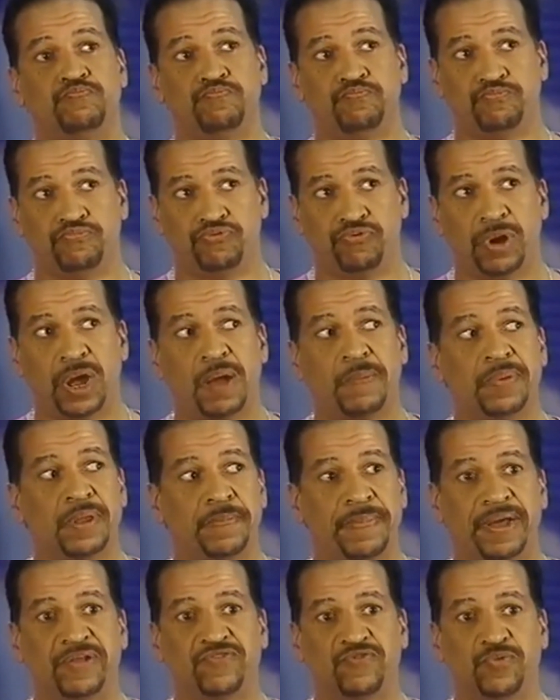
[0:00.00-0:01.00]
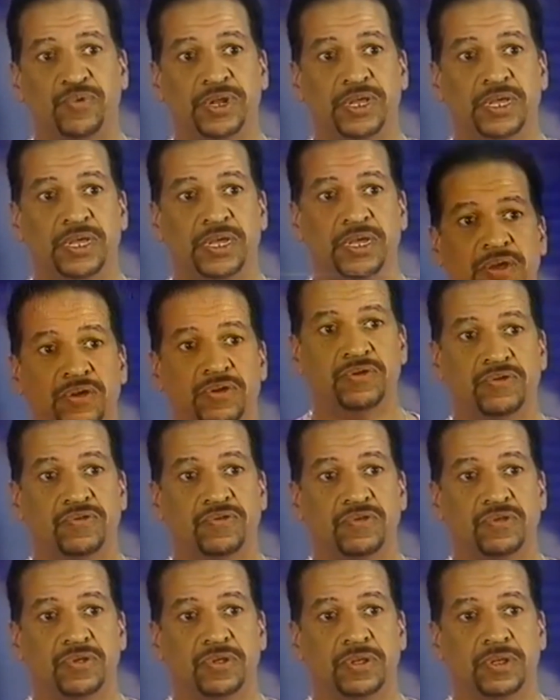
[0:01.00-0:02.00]
probably about 20 years,
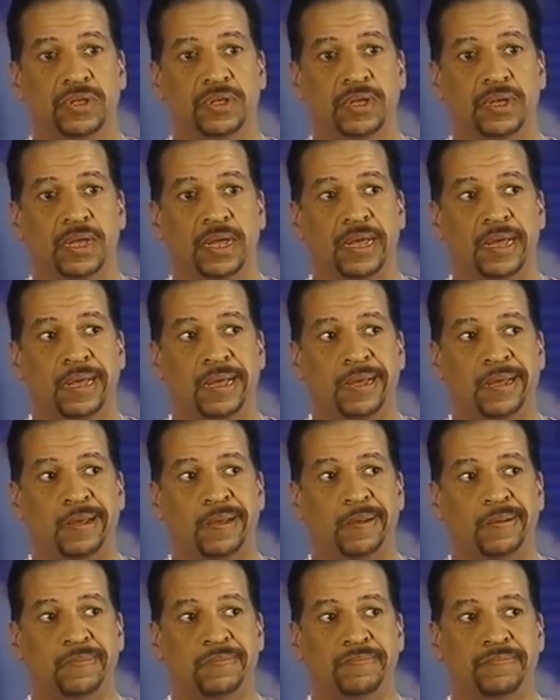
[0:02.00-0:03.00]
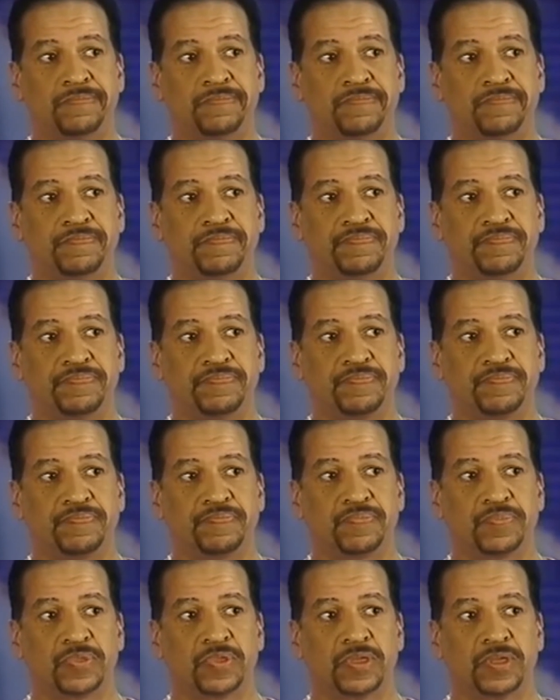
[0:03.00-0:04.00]
um,
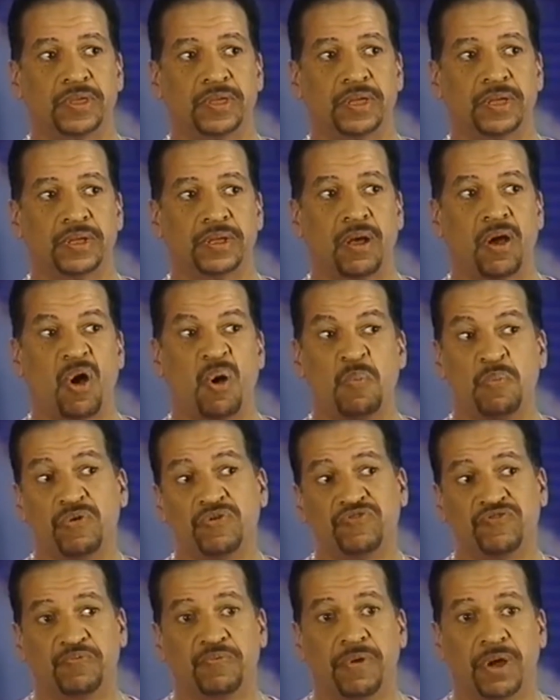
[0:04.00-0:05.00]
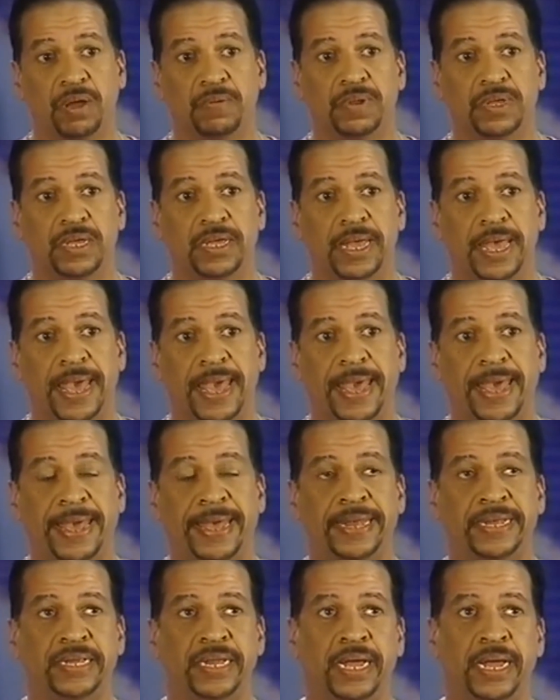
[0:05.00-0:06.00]
almost probably.
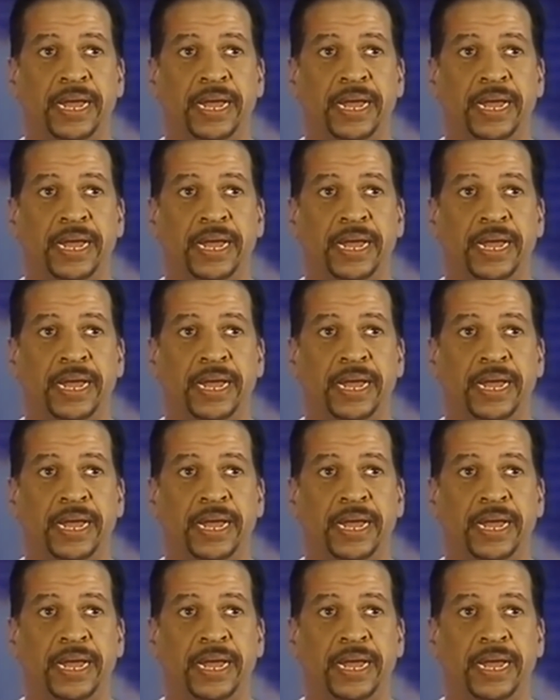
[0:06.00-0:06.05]
And